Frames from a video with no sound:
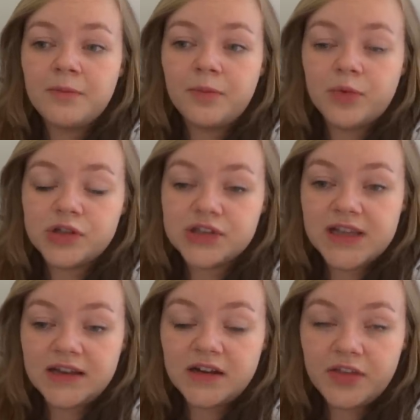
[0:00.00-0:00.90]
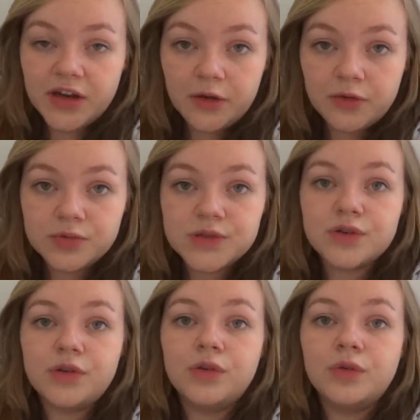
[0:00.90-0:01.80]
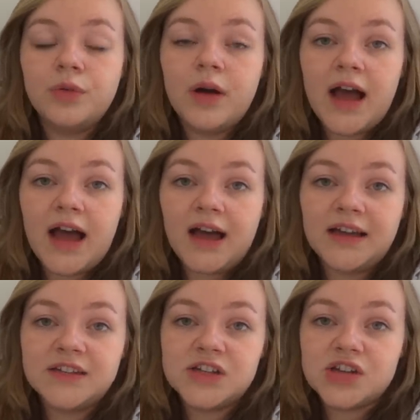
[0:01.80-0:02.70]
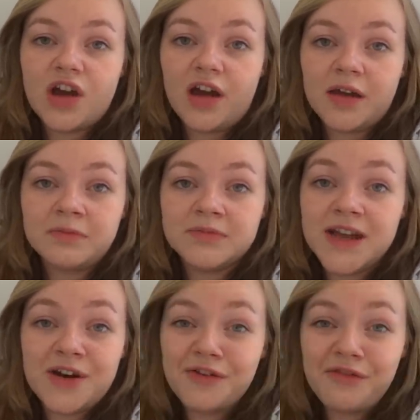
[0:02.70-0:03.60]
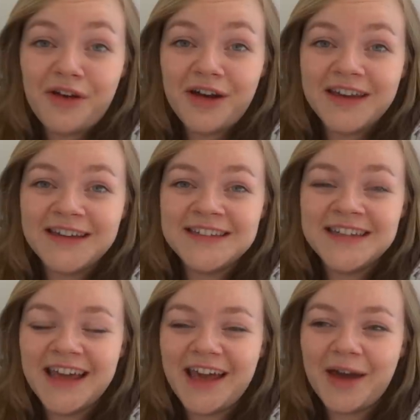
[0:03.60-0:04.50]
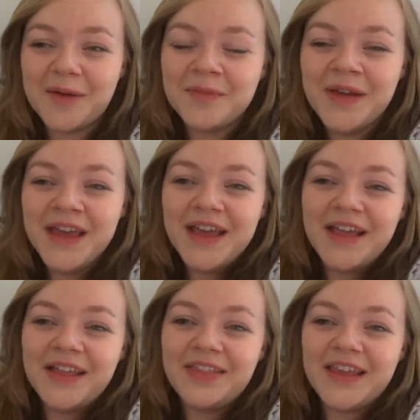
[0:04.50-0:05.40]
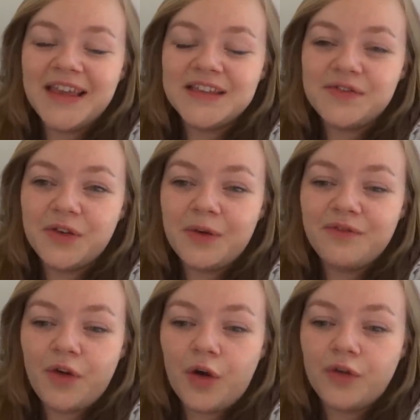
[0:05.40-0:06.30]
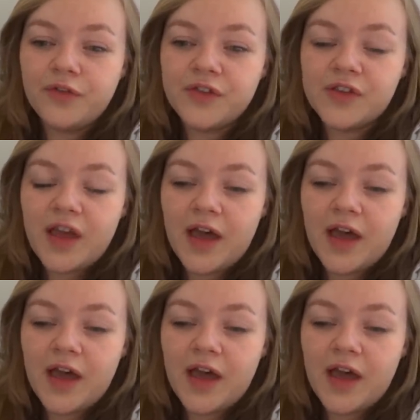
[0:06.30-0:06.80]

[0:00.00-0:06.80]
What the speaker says: which is at another local school, and I'm terrified. The interview involves